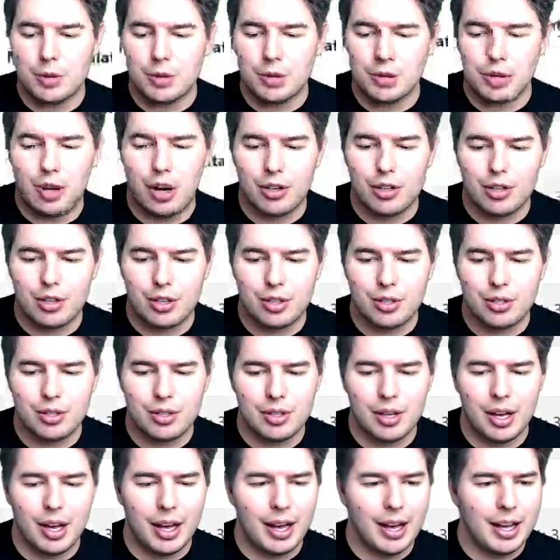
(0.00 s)

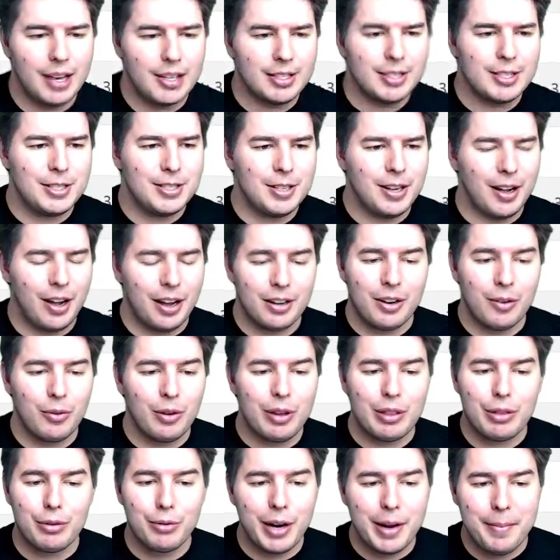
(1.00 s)
Chargers
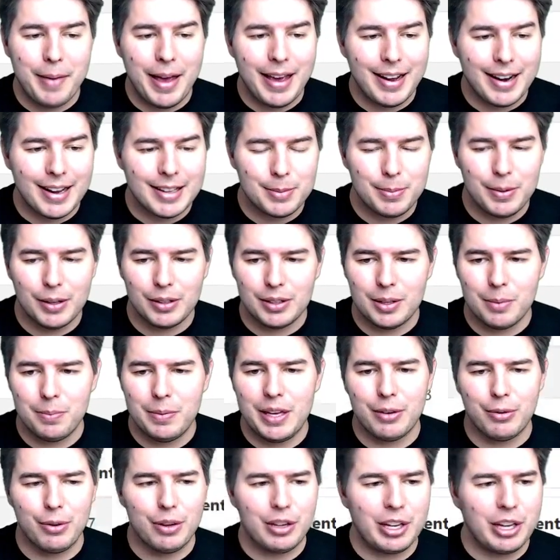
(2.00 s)
with 3 mana to be able to be a really